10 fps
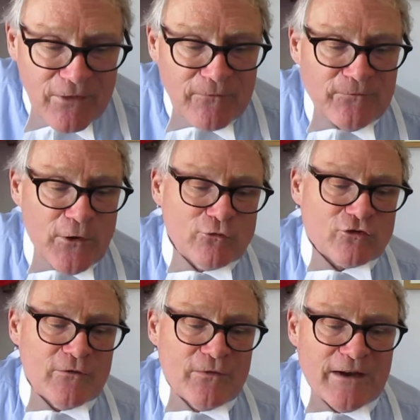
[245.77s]
the
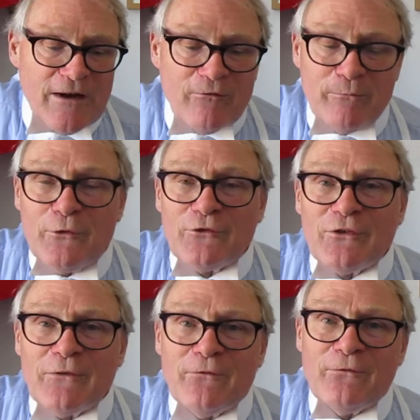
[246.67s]
future of the government
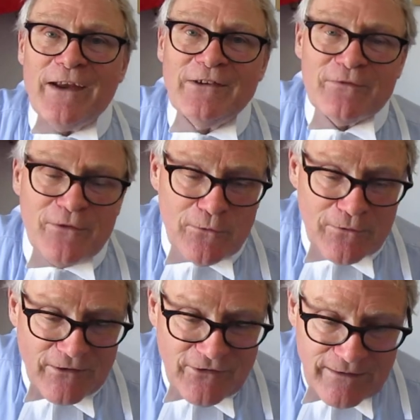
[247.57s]
and the fate of the
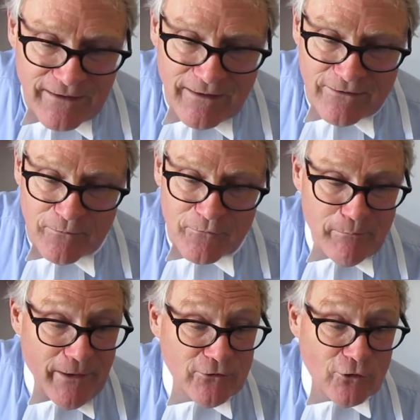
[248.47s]
United Kingdom
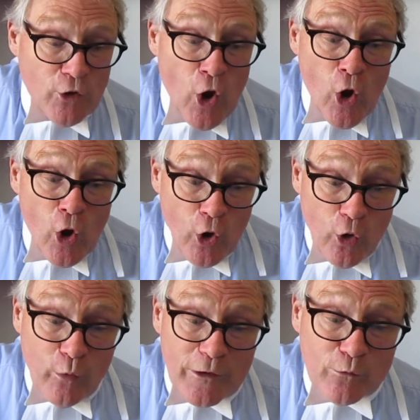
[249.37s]
depend on
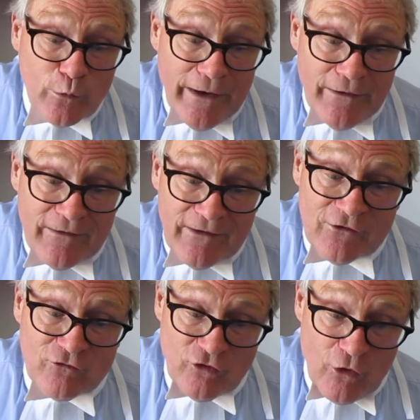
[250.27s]
who will win in
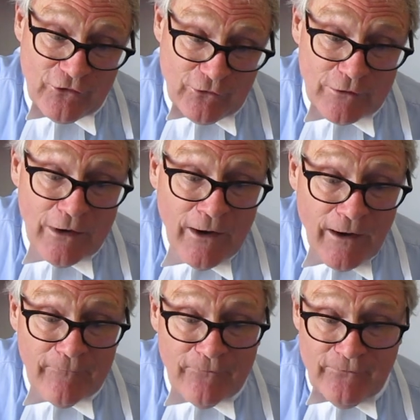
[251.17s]
this jostle
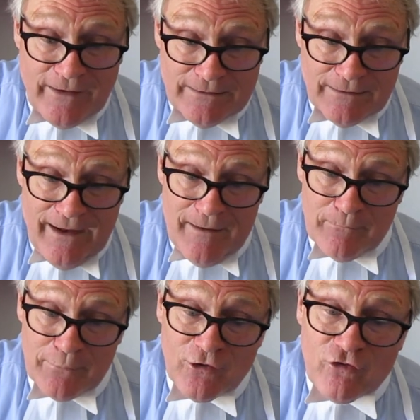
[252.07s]
of fatal
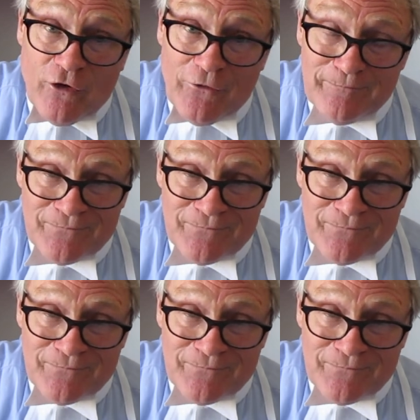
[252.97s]
ambition.